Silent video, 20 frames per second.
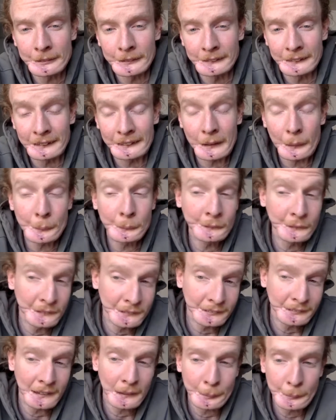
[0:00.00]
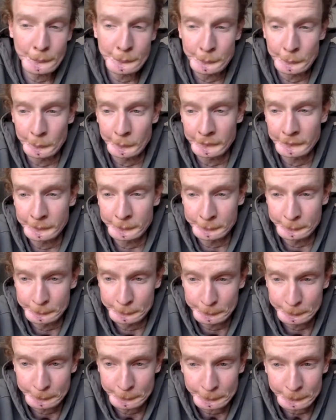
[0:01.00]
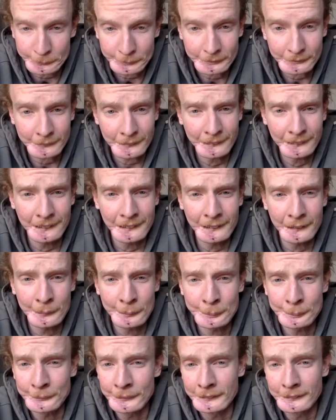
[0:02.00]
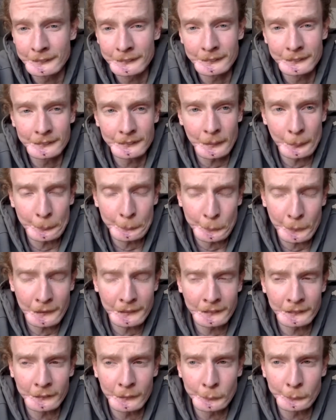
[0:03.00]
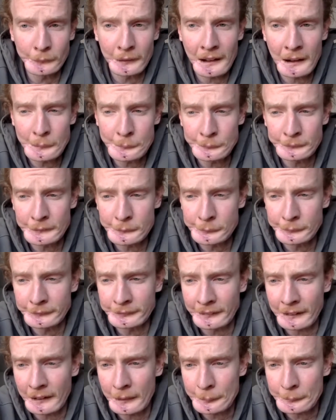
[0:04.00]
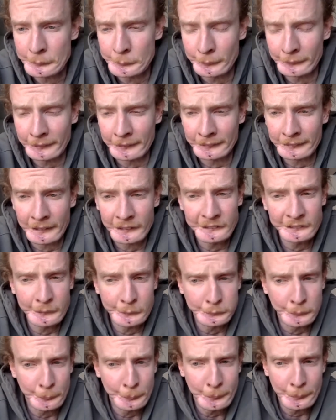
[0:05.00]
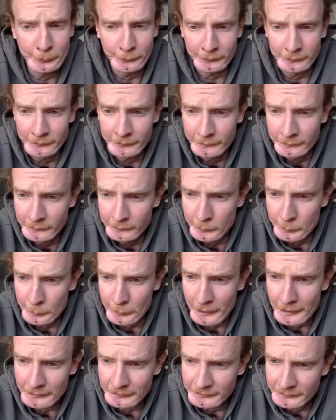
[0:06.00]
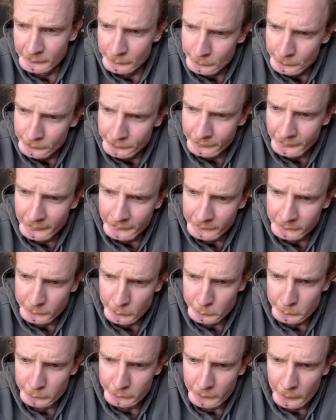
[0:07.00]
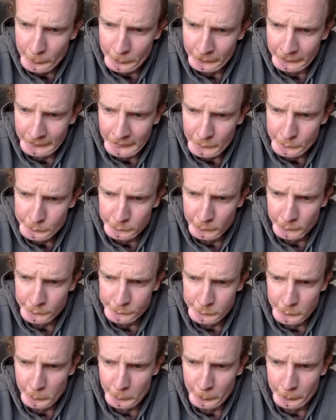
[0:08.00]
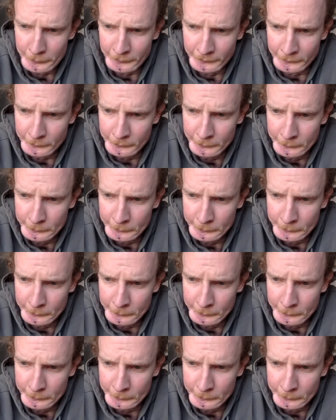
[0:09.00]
Like I was just saying before, I'm trying to go live on different times so I can catch different people. Molly, thanks. Overcoming a lifelong phobia.